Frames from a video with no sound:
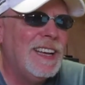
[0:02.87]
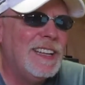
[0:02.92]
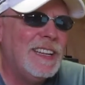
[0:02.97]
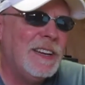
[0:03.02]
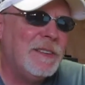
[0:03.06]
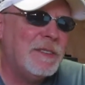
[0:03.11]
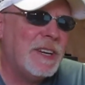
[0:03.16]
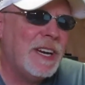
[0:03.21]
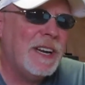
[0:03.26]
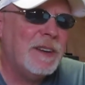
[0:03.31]

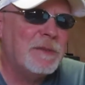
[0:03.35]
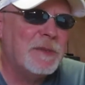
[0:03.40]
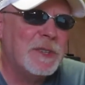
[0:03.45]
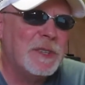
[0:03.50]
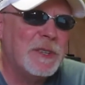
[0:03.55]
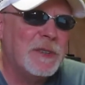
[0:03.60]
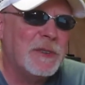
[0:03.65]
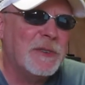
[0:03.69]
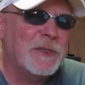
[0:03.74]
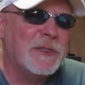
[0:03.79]
You ever have
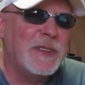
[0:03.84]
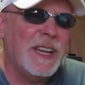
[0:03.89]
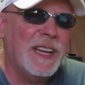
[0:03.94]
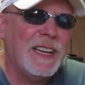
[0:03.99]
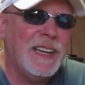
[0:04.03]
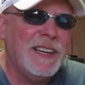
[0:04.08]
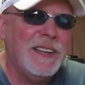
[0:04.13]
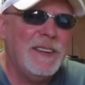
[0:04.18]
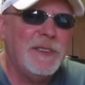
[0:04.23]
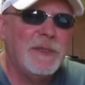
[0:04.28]
one of those
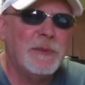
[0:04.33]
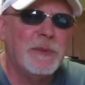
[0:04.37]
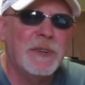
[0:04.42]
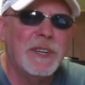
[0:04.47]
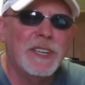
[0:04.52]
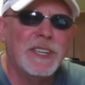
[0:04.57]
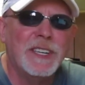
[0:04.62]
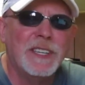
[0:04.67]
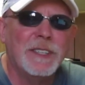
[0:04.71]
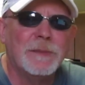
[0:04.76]
days
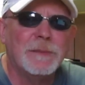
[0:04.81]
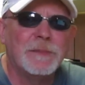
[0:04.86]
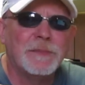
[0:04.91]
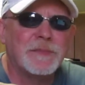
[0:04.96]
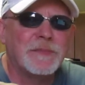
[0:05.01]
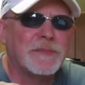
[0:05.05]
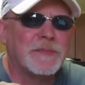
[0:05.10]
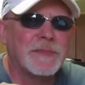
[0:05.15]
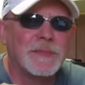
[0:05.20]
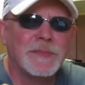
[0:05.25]
where
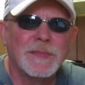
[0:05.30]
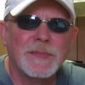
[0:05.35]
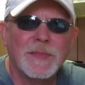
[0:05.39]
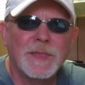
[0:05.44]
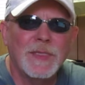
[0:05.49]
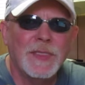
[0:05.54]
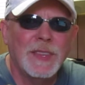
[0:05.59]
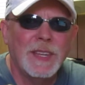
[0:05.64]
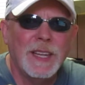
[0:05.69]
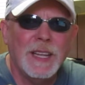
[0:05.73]

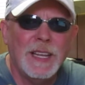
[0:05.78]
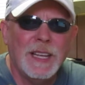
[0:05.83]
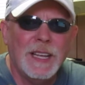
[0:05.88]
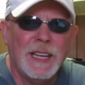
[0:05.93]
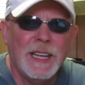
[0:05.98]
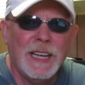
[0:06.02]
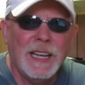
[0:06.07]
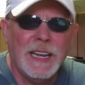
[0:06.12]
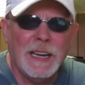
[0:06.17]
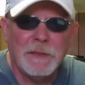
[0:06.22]

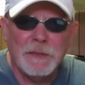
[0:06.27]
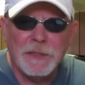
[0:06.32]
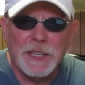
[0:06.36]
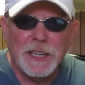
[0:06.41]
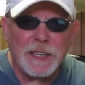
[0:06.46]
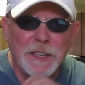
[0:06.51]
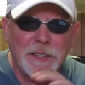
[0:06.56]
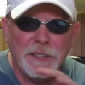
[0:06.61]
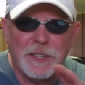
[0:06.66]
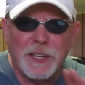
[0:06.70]

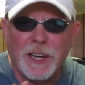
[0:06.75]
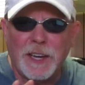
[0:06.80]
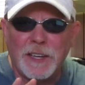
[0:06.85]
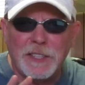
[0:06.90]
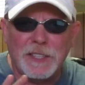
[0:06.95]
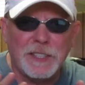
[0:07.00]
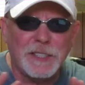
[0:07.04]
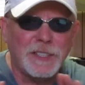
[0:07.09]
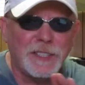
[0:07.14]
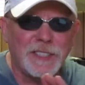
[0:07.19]
everything you
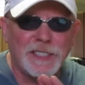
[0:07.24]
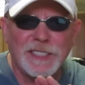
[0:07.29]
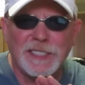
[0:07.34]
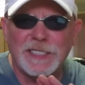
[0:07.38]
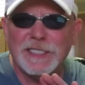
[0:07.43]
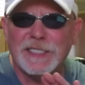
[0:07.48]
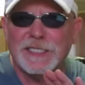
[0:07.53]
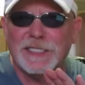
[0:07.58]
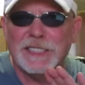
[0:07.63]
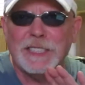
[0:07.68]
touch
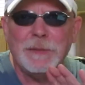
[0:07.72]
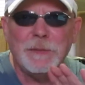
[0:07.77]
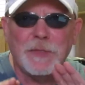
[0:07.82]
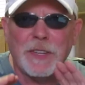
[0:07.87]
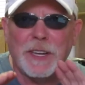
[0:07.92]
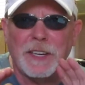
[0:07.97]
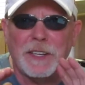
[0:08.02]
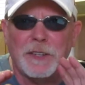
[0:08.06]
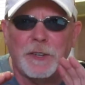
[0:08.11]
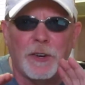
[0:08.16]
seems
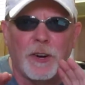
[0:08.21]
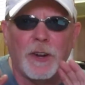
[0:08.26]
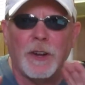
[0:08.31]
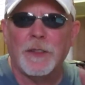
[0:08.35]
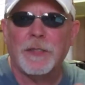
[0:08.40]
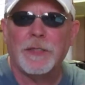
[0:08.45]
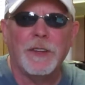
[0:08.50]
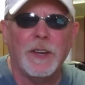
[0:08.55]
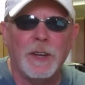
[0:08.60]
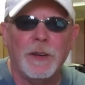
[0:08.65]
like you're
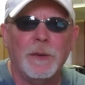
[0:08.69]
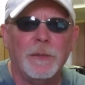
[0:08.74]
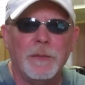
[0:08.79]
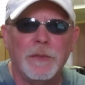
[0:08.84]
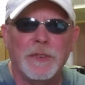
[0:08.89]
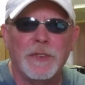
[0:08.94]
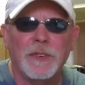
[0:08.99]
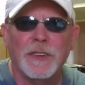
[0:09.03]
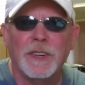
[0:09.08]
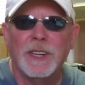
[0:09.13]
all
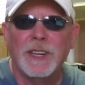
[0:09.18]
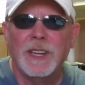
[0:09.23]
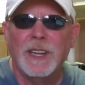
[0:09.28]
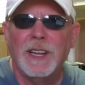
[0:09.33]
thumbs,